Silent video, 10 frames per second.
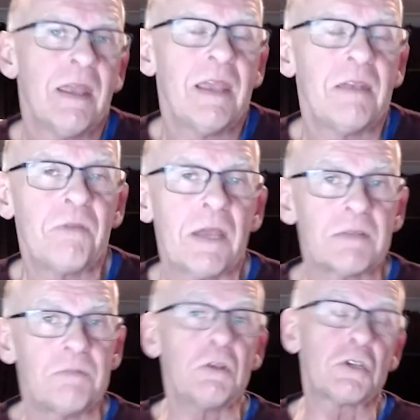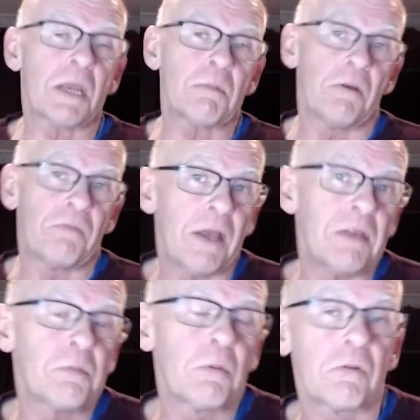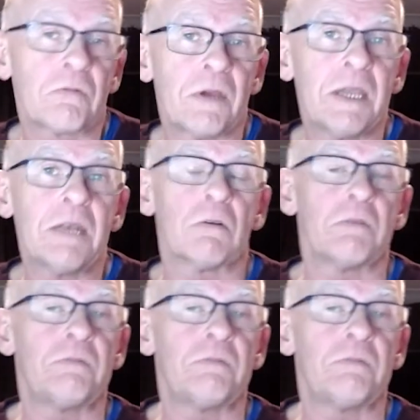In fact, if you check my Facebook feed or